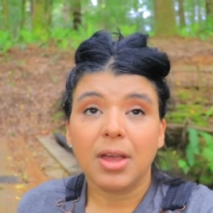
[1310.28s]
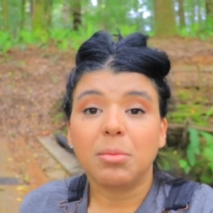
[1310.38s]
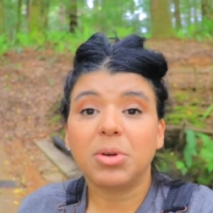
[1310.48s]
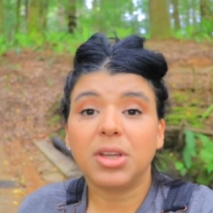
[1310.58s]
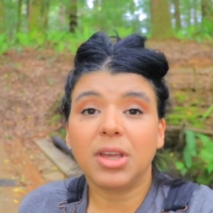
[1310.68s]

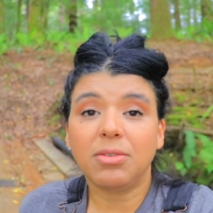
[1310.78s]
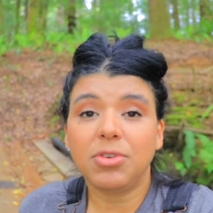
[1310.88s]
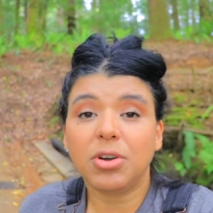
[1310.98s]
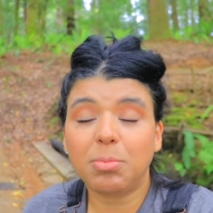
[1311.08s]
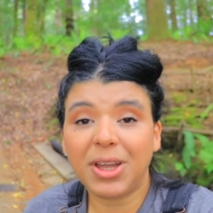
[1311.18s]
but
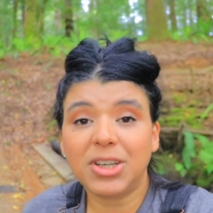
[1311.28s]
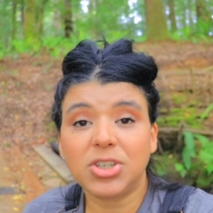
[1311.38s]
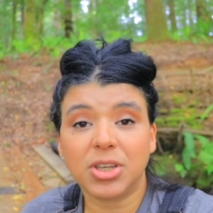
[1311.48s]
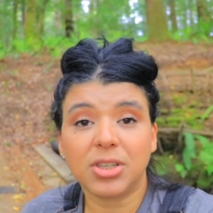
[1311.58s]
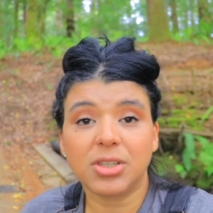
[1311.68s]
if you're
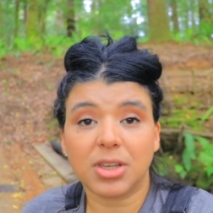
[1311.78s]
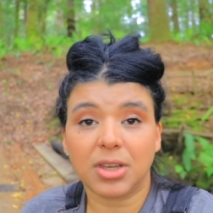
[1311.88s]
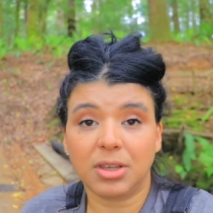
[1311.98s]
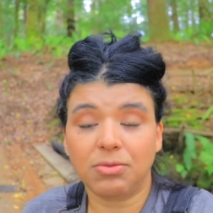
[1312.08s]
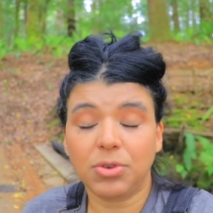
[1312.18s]
patient
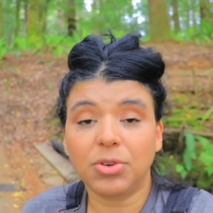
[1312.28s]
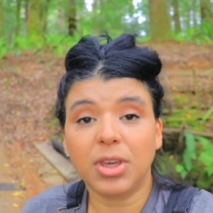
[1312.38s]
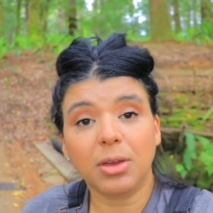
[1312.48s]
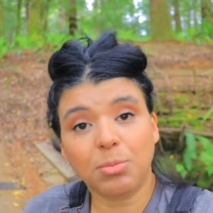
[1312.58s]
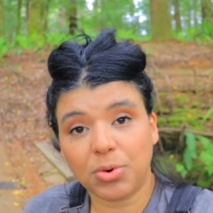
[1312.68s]
and if you
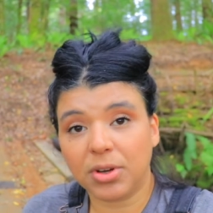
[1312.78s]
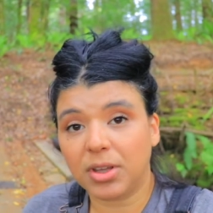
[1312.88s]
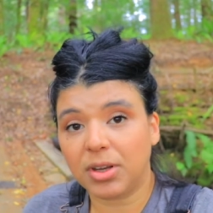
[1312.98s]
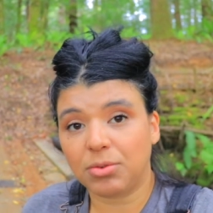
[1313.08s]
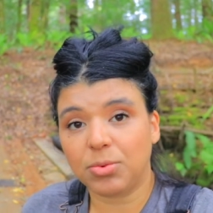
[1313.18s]
keep
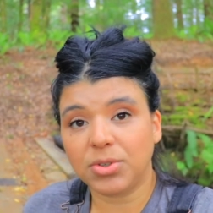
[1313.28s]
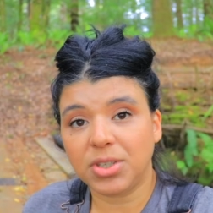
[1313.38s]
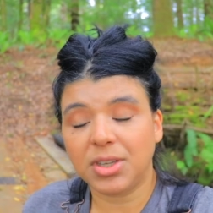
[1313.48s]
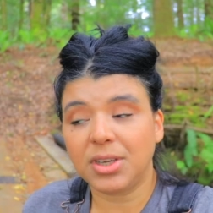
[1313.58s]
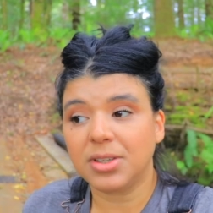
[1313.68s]
working at
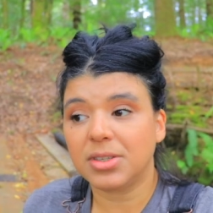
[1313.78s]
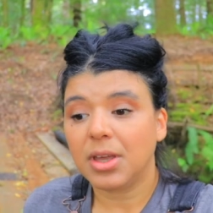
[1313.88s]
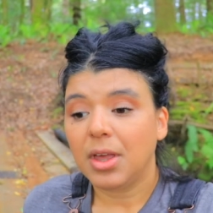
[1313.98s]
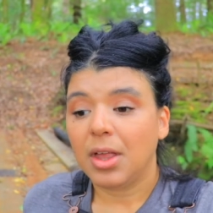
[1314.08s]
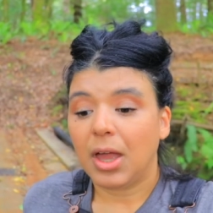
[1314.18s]
routines
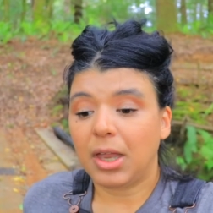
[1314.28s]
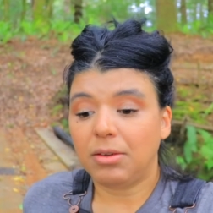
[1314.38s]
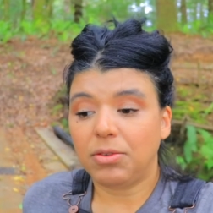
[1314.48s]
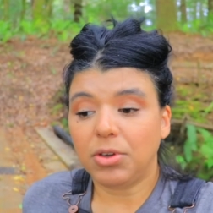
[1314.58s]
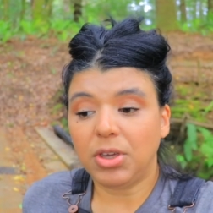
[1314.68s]
and
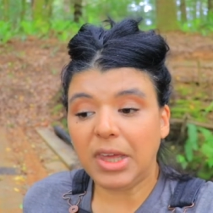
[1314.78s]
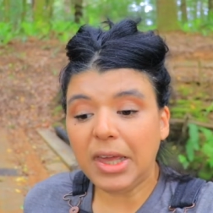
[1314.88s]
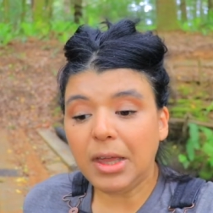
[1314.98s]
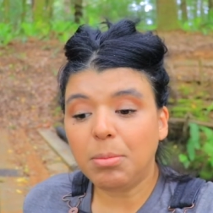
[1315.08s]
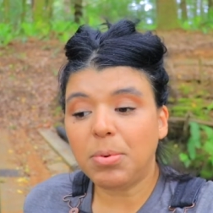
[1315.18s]
if you
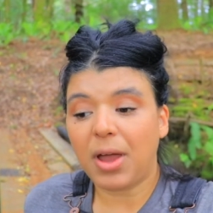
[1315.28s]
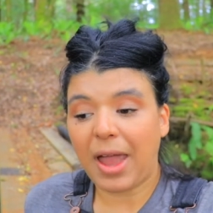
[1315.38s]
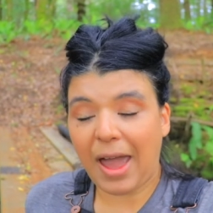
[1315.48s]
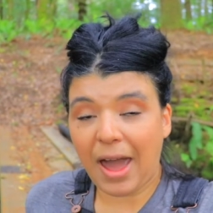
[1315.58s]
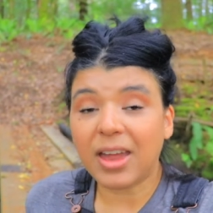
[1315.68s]
keep
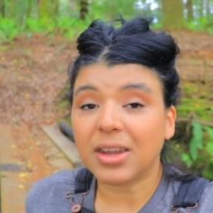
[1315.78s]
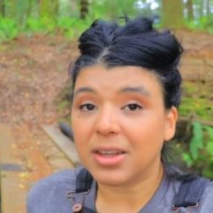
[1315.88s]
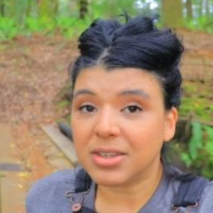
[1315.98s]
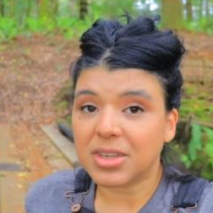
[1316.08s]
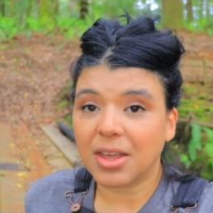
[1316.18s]
at
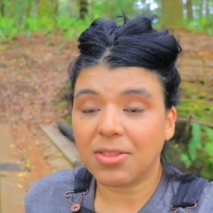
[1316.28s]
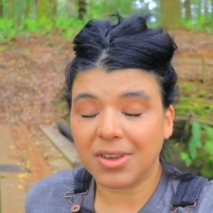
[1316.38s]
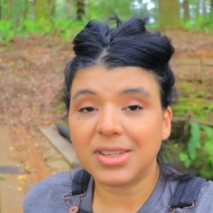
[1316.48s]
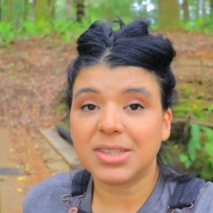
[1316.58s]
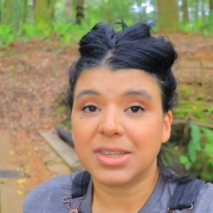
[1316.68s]
it
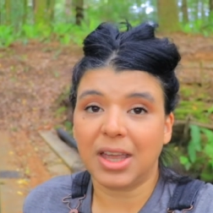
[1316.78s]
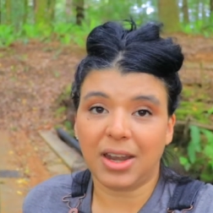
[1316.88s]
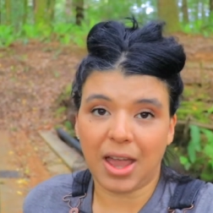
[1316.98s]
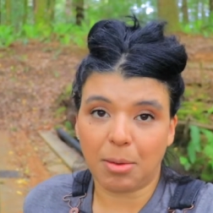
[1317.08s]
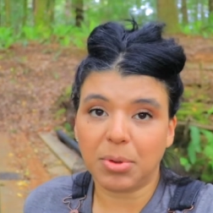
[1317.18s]
things
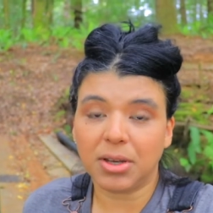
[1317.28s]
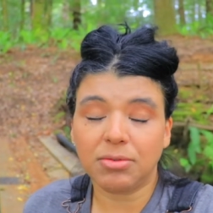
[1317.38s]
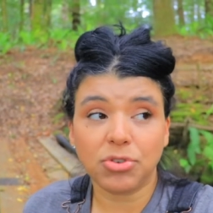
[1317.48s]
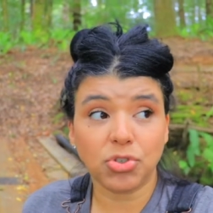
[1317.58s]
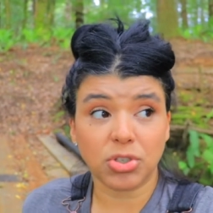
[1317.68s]
can happen.
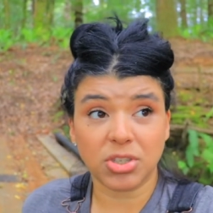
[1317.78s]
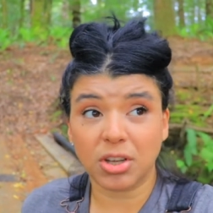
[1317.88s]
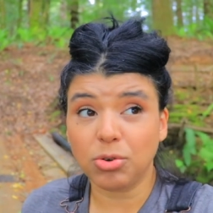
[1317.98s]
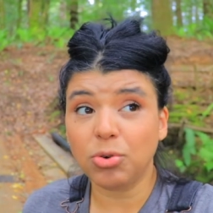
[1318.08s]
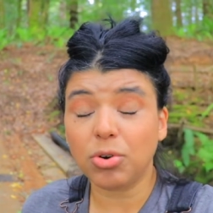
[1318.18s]
If you just
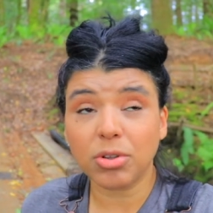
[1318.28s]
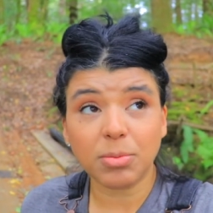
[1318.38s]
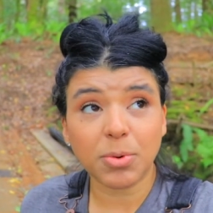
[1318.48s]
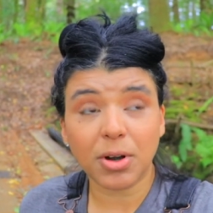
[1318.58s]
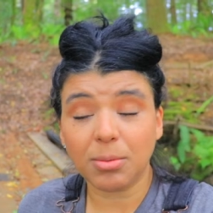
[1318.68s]
ignore
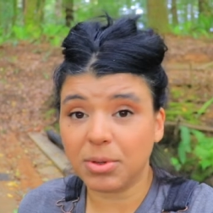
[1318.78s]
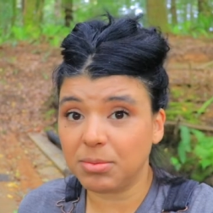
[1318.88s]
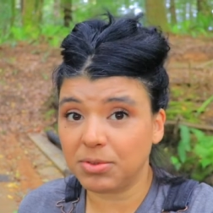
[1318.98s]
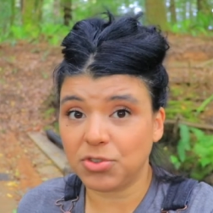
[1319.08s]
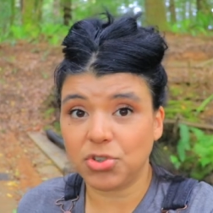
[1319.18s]
the
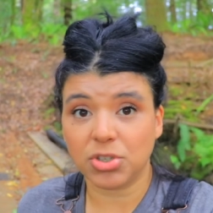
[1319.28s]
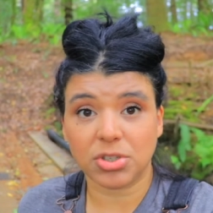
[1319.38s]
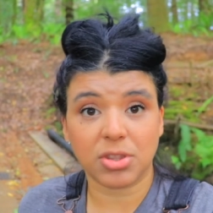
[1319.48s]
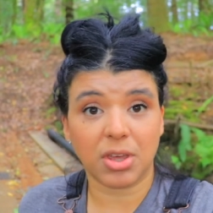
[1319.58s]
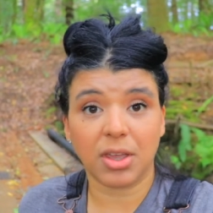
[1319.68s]
problem, if you
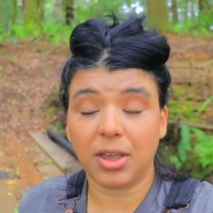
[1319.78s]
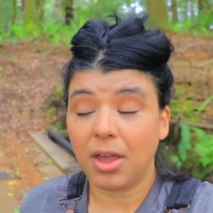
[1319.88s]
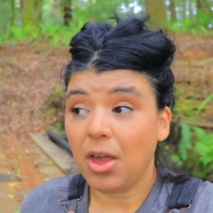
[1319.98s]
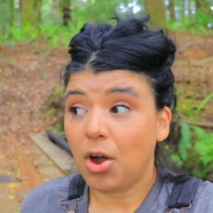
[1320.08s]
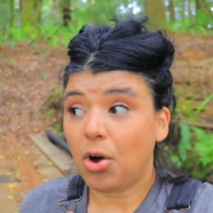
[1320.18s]
just think
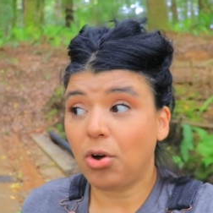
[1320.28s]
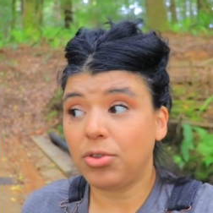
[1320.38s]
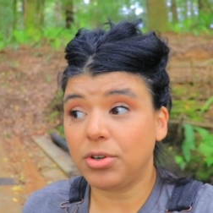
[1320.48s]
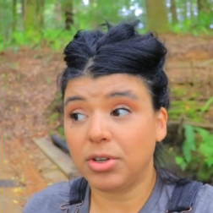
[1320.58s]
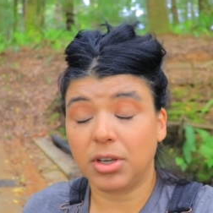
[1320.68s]
oh
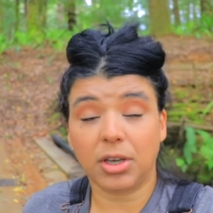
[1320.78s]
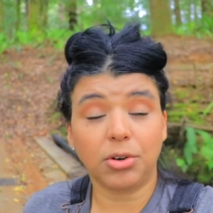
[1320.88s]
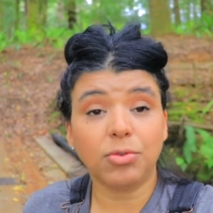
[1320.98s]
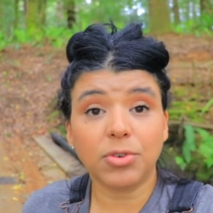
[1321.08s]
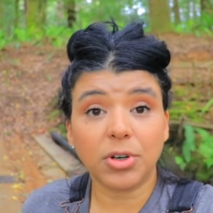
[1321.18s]
they're going to get
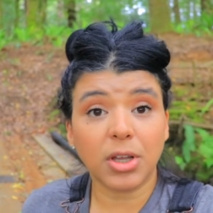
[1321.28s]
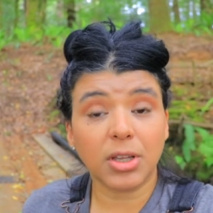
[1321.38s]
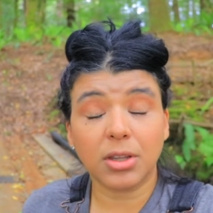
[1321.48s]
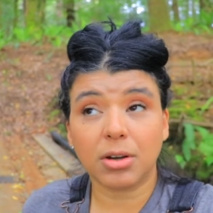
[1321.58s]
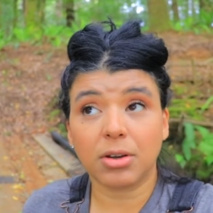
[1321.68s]
over
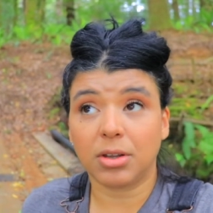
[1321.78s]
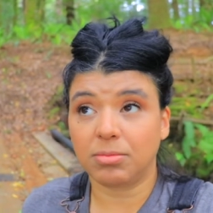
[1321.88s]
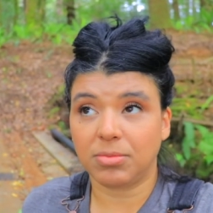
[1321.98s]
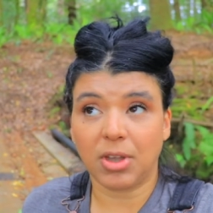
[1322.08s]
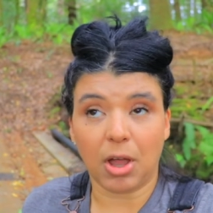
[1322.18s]
it, they're going
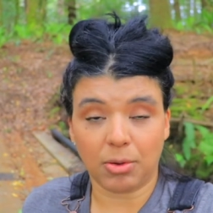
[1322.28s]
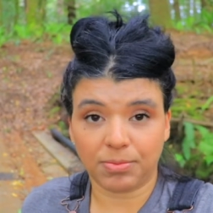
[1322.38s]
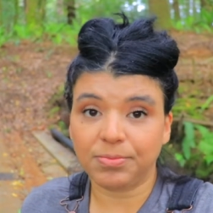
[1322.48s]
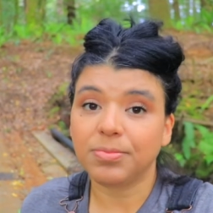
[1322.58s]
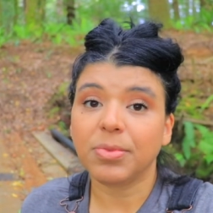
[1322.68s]
to no
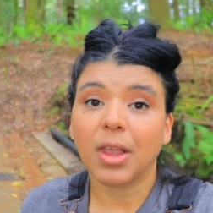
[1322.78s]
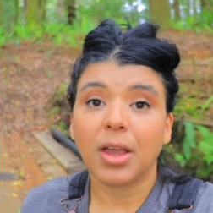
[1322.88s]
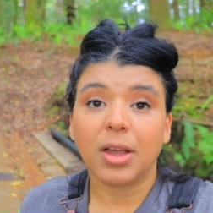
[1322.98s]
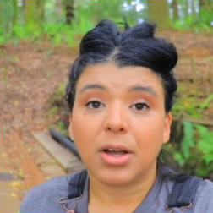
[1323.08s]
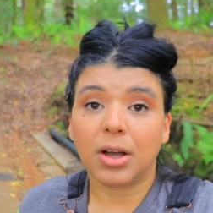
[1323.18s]

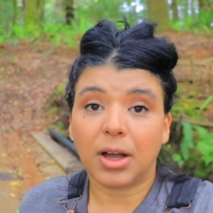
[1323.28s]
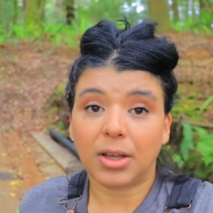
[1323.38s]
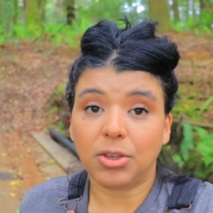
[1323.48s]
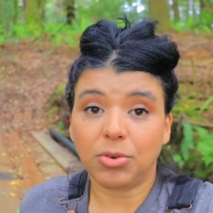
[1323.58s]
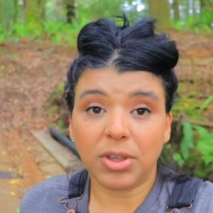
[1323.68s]
uh, you